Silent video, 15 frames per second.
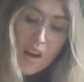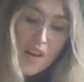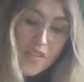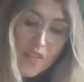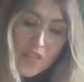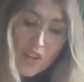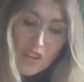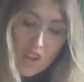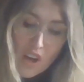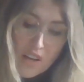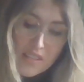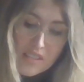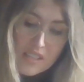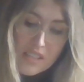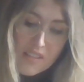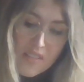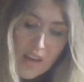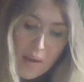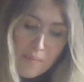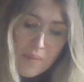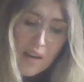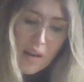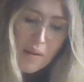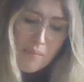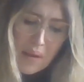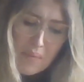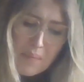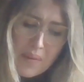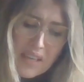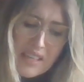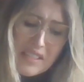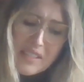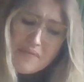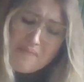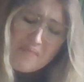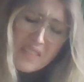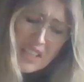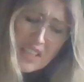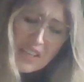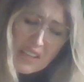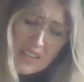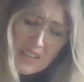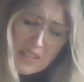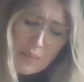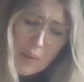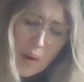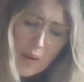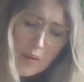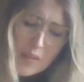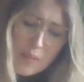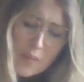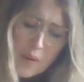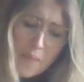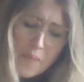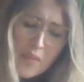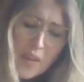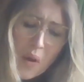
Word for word: that the loss to them might be as little as possible